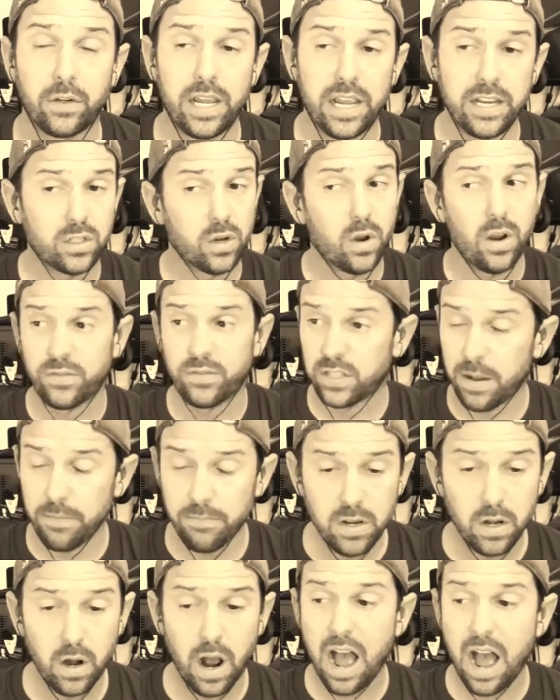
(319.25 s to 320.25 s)
Okay, so if
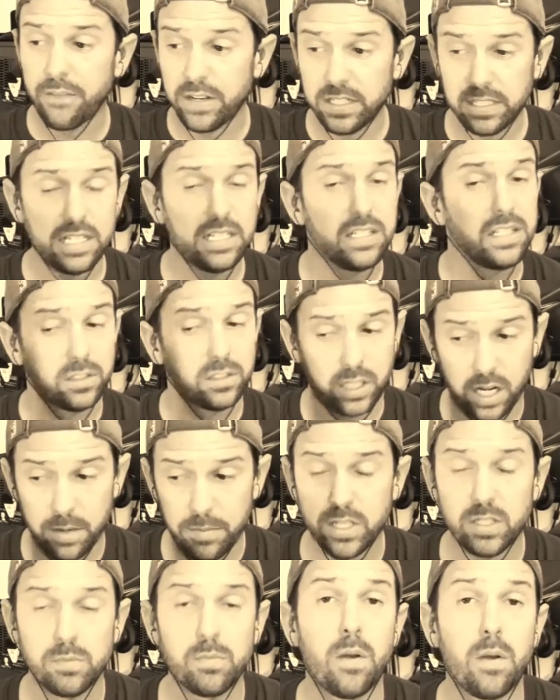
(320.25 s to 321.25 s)
some, obviously there's going
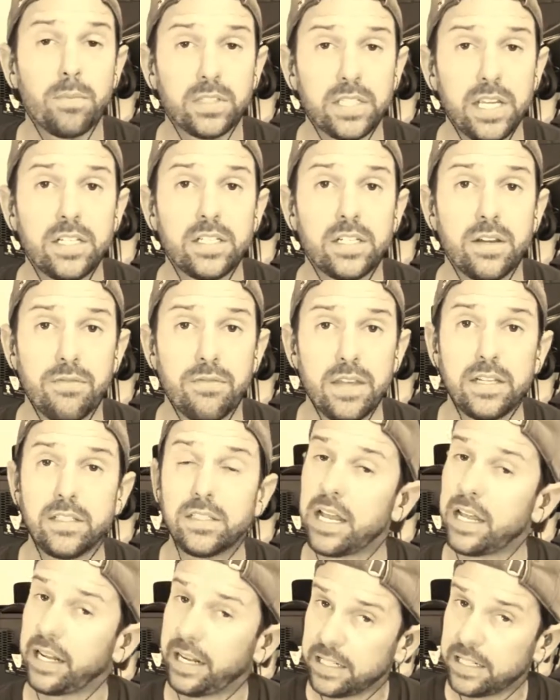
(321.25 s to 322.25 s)
to be a small percentage of
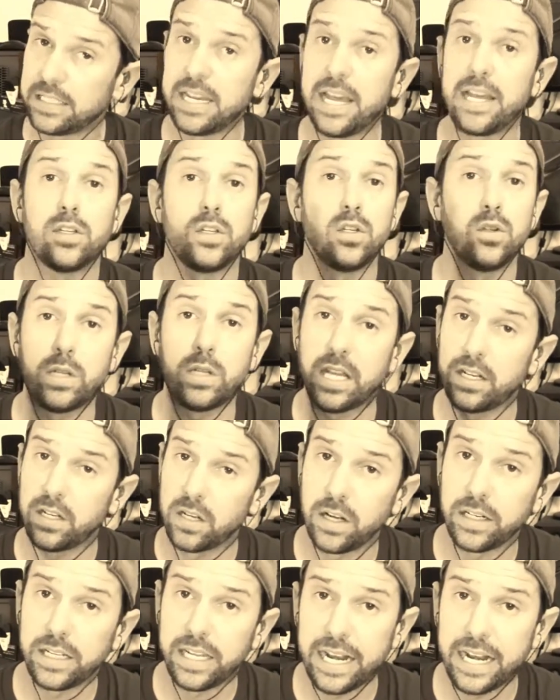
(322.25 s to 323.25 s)
things that, like I said, you
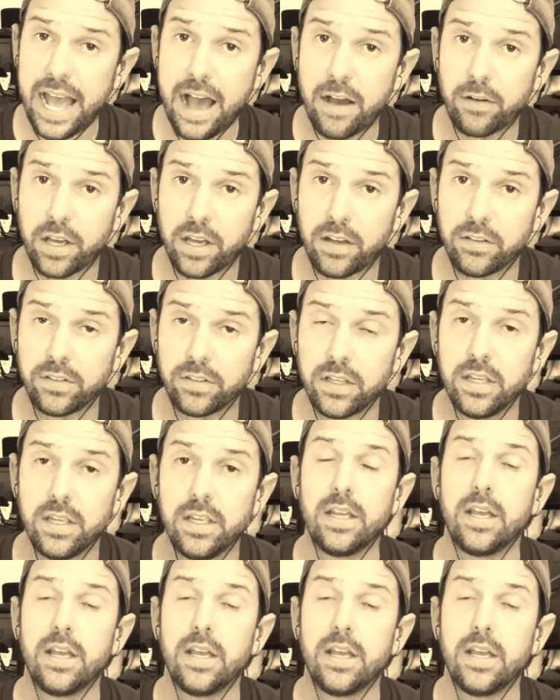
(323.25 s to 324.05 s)
cannot get out of.